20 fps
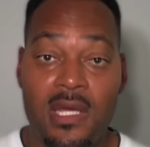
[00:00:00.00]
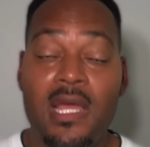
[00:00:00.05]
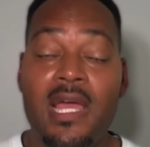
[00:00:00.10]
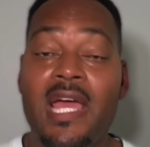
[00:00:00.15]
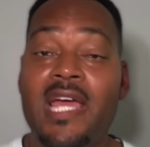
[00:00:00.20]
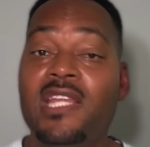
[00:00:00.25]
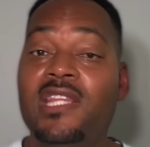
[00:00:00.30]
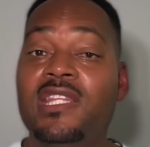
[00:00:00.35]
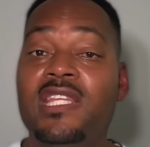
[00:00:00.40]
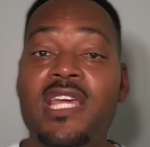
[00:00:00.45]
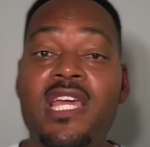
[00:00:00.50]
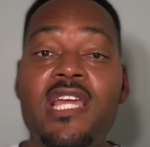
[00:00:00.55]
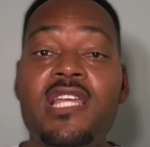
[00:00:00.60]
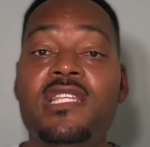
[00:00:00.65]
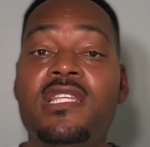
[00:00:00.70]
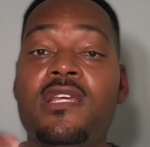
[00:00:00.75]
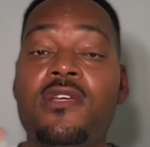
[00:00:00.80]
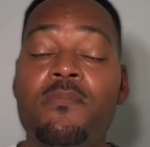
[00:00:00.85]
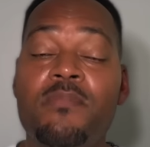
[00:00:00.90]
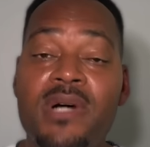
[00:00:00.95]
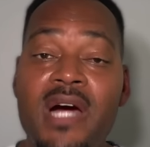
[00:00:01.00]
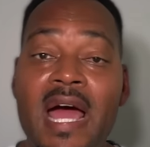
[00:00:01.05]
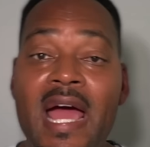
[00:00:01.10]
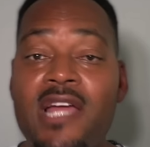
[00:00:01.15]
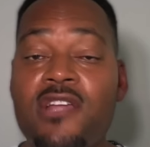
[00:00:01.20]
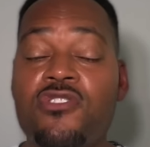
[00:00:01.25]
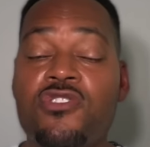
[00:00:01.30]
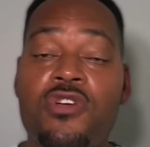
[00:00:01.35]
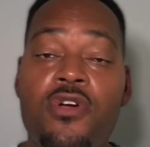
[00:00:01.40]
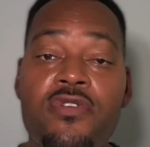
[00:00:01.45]
And these
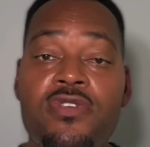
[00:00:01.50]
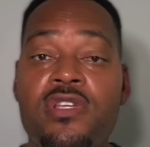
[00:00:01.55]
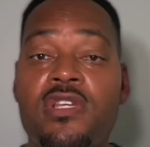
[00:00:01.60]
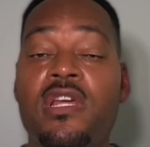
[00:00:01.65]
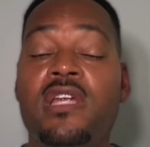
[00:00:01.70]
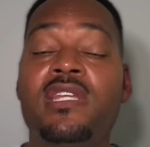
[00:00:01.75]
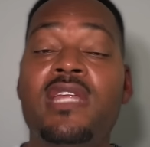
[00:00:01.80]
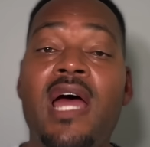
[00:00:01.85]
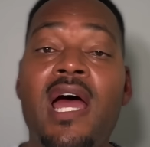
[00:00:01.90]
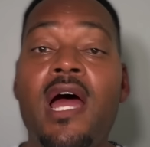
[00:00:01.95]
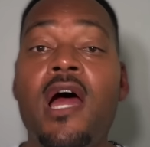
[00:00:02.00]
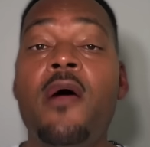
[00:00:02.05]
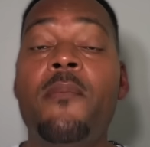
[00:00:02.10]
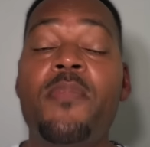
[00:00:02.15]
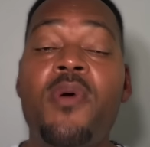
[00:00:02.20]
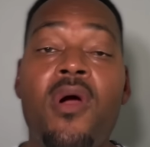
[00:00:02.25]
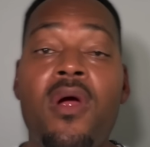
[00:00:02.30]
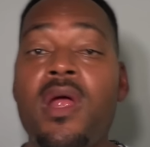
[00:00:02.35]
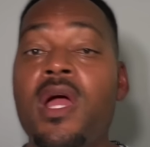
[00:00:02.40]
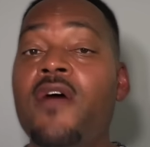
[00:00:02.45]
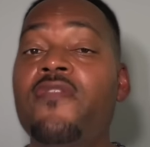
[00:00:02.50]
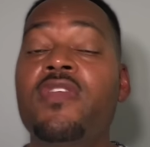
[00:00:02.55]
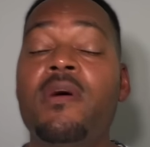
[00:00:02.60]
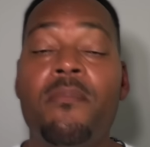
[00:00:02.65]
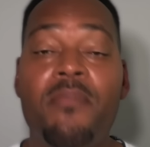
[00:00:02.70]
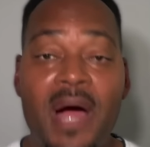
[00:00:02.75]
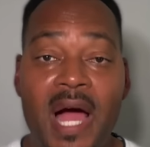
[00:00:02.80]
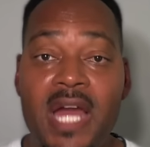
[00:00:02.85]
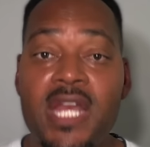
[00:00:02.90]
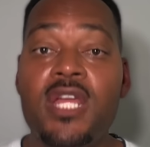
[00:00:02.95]
black churches are not a part of the
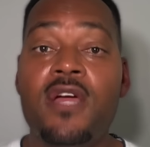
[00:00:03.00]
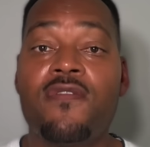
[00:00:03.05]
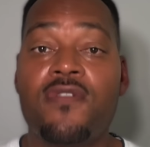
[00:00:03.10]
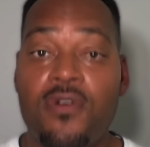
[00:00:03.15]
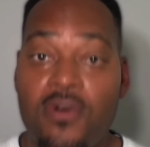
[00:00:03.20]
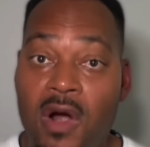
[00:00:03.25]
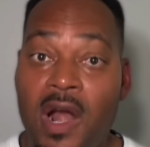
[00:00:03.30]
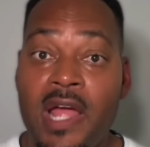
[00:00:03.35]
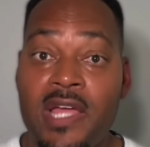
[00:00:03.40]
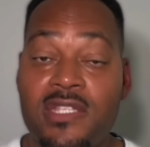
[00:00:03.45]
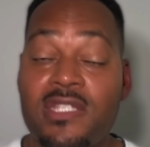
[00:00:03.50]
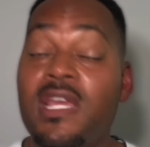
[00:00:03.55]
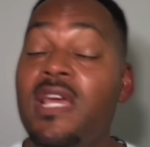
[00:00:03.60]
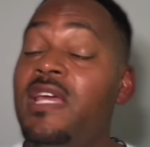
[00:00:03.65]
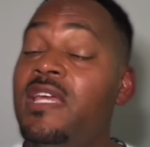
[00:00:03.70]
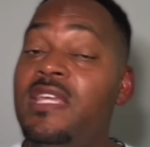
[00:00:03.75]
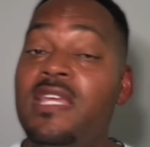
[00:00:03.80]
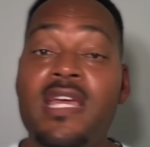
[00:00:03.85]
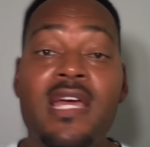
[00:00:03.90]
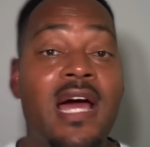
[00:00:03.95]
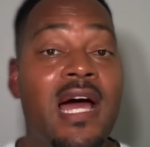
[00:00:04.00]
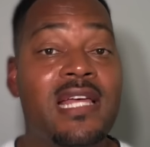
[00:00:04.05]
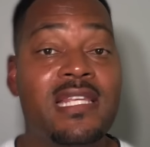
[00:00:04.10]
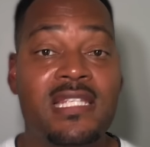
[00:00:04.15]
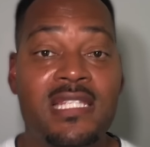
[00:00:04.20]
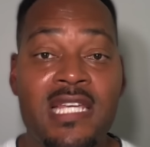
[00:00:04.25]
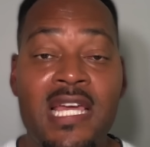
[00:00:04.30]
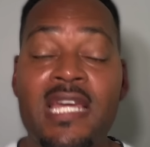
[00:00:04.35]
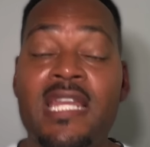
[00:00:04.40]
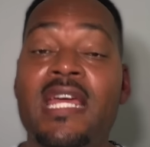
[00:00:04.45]
body of Christ. Yeah, I
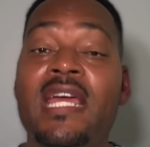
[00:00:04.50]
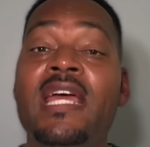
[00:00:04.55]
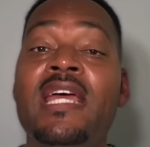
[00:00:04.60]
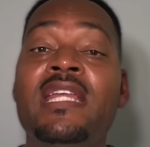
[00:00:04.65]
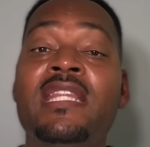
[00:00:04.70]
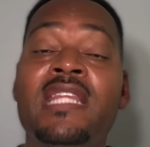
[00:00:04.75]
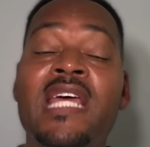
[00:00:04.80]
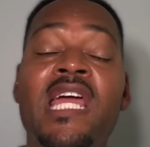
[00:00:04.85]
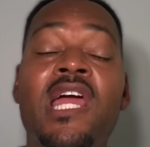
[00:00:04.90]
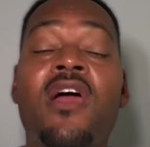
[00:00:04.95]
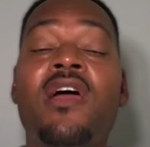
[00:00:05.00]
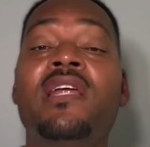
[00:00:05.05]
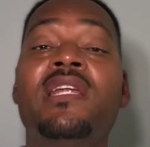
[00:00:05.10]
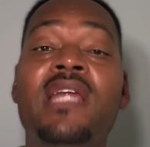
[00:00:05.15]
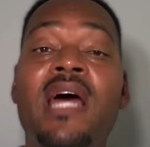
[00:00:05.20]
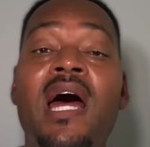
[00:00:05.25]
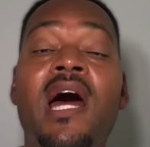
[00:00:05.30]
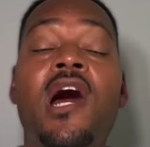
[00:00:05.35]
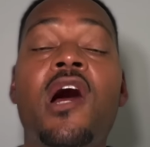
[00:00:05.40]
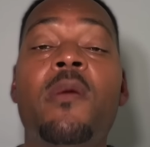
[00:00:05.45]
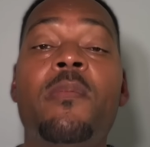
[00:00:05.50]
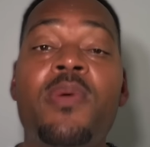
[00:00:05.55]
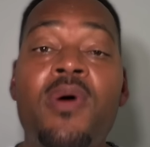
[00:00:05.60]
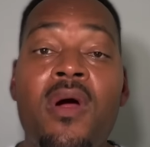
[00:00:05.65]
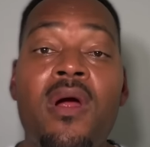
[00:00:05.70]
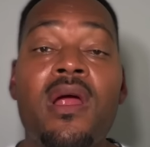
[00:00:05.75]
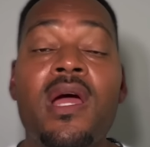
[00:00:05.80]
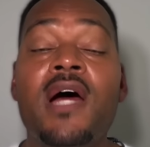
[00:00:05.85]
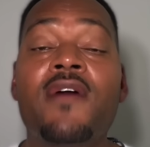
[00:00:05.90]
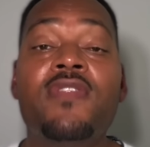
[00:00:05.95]
said it. They are not a
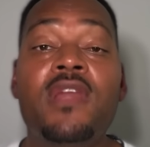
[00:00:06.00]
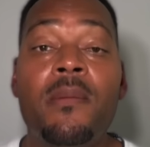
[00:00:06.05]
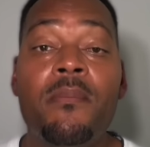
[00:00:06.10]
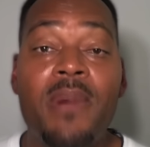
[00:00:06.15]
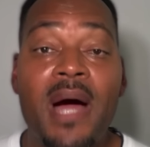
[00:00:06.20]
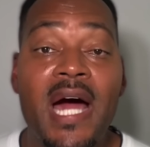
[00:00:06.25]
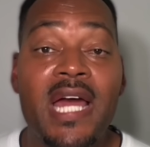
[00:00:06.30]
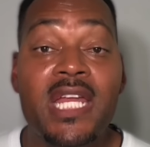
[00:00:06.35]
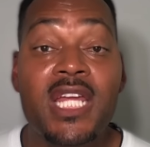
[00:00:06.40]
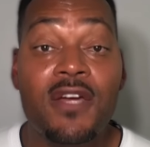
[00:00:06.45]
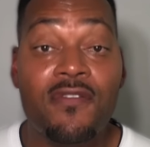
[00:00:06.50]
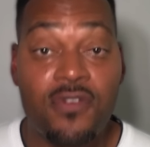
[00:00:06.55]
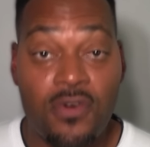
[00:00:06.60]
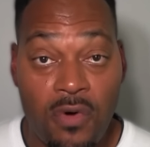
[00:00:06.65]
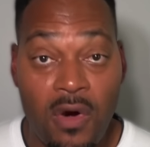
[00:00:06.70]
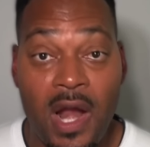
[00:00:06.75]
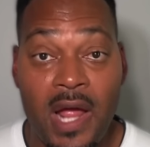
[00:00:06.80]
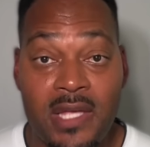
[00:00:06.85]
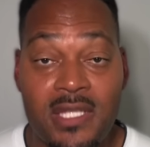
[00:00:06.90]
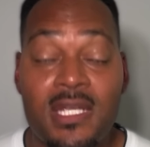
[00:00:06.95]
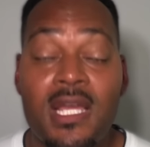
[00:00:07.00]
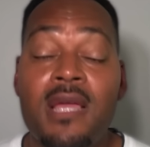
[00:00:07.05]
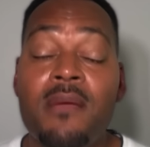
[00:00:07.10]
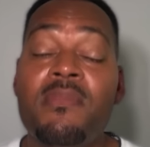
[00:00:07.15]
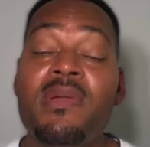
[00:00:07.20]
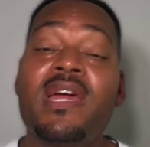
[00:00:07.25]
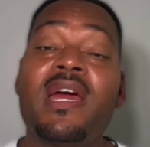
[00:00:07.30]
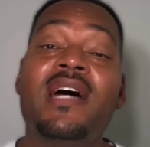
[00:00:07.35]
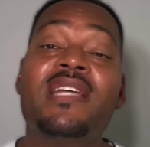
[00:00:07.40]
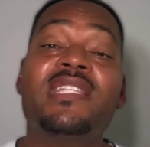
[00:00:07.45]
part of the body of Christ
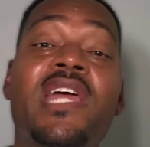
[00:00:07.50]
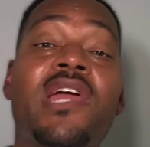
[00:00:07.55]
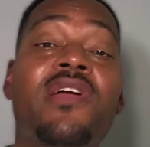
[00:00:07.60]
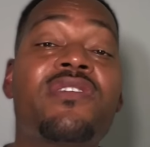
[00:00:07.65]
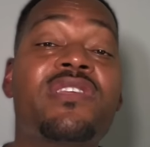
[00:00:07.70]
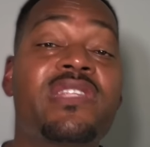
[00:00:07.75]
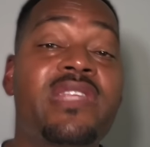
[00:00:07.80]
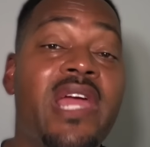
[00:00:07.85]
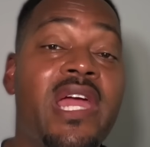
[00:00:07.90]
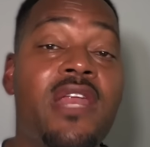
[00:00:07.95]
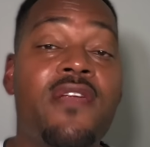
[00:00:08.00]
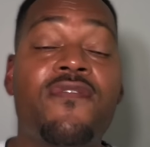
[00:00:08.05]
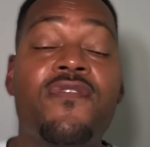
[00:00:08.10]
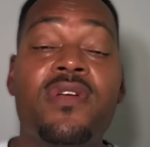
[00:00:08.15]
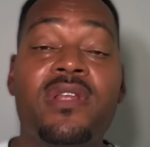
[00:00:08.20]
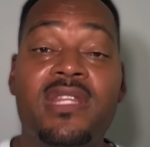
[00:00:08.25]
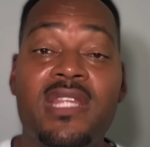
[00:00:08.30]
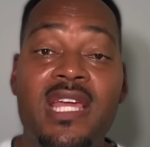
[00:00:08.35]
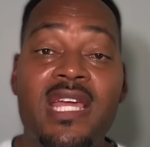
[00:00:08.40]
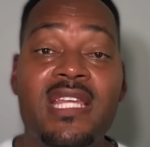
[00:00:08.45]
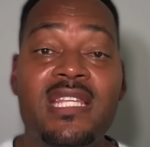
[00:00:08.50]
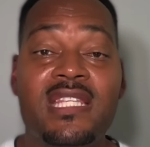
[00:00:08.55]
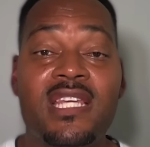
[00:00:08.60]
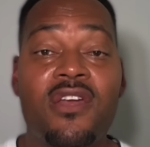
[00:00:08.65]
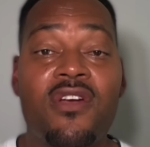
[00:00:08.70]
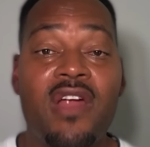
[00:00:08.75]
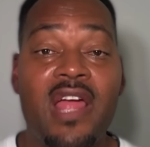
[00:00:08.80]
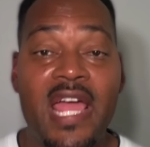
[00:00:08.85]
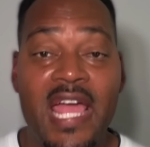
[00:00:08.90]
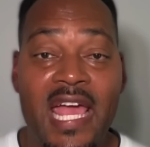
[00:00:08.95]
because are standing for things that
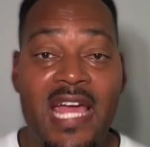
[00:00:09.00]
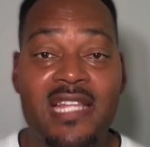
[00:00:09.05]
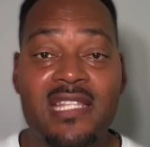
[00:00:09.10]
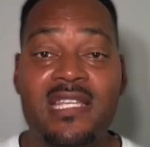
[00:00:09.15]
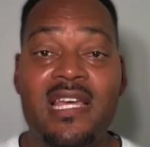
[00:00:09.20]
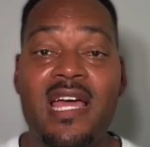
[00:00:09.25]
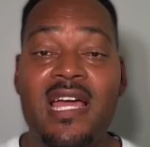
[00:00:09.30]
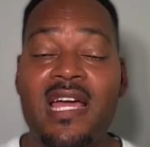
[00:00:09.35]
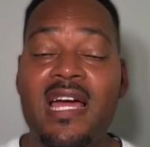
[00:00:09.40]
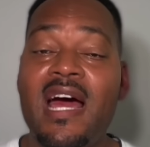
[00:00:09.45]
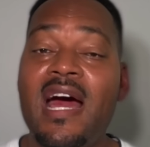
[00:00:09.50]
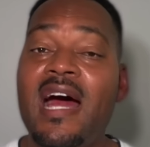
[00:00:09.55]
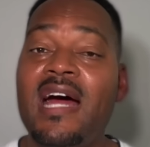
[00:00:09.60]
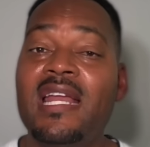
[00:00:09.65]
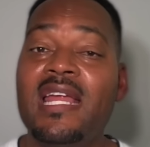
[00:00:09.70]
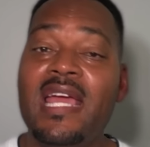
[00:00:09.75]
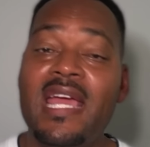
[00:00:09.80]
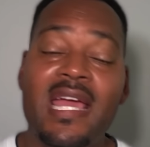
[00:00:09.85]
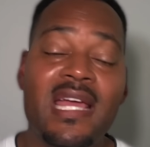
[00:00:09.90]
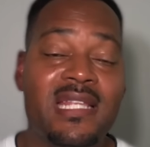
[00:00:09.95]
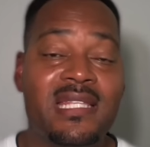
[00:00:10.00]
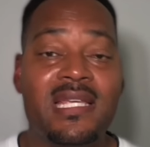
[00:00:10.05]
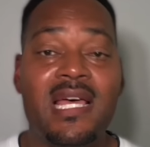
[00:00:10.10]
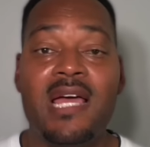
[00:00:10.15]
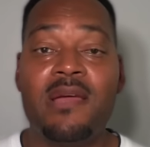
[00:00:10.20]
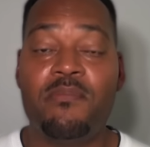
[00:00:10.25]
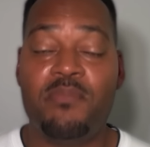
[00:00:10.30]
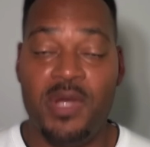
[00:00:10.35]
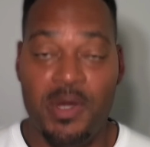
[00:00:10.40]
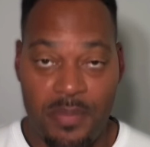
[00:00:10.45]
are anti-God,
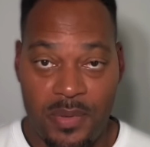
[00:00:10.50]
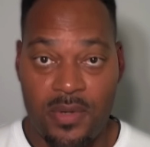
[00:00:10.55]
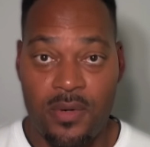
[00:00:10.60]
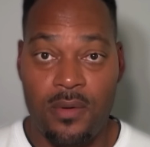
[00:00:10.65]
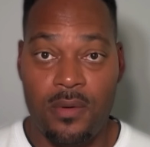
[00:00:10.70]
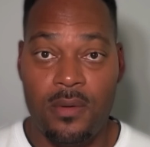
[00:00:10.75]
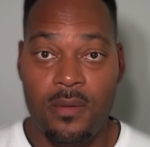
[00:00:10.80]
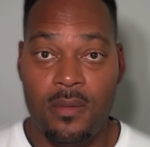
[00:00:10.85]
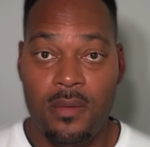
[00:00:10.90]
anti-biblical.